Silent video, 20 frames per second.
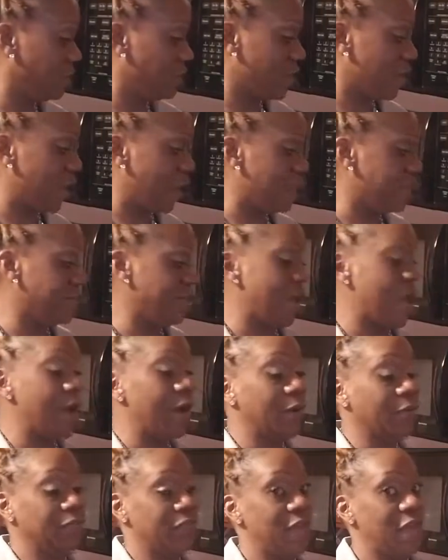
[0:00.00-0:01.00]
that I
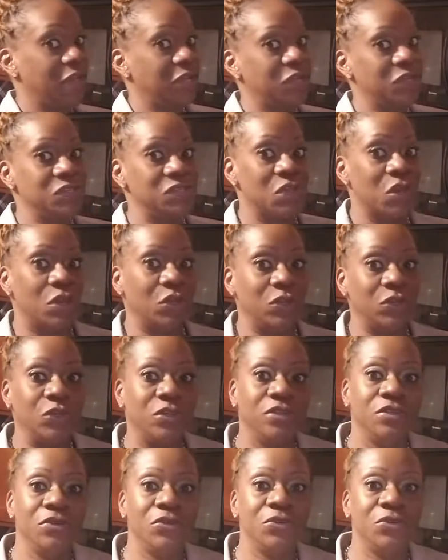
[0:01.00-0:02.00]
found that is
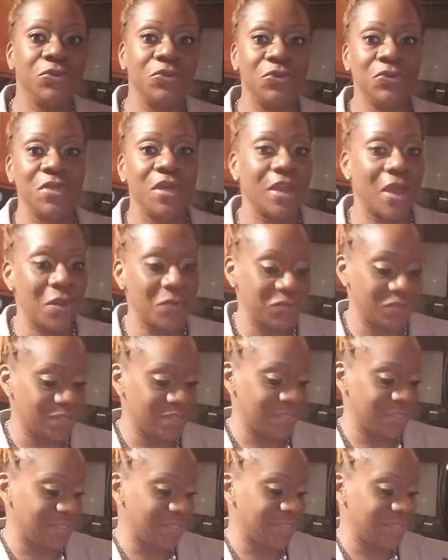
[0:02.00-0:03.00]
new that I was
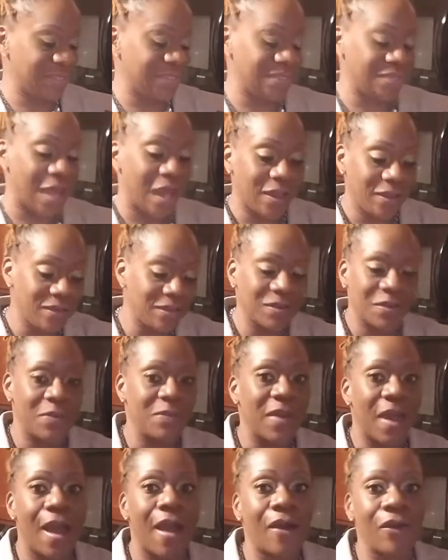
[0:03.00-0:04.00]
excited
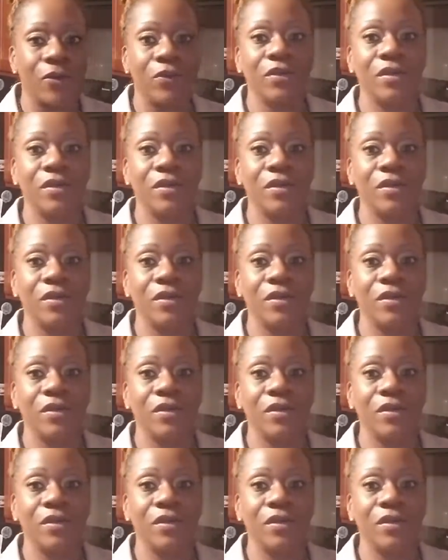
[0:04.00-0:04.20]
about,